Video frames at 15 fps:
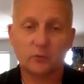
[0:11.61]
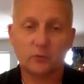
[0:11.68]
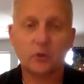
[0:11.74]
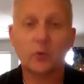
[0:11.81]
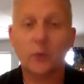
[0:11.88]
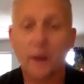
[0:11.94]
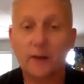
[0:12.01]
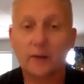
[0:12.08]

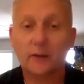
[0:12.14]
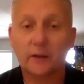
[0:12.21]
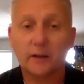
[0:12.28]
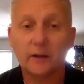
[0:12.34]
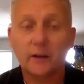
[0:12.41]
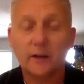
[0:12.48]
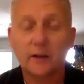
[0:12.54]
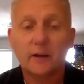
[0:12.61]
correctly
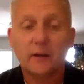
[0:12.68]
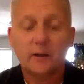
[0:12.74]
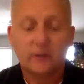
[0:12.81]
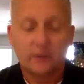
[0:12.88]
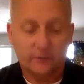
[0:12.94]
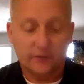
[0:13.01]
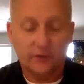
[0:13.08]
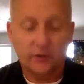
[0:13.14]

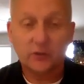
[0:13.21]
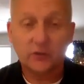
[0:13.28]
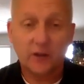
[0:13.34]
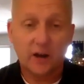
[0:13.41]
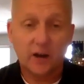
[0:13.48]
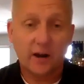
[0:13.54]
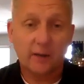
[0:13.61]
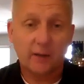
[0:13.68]
the first
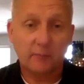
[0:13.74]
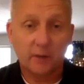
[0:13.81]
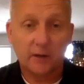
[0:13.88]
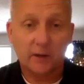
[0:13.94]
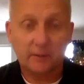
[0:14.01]
time.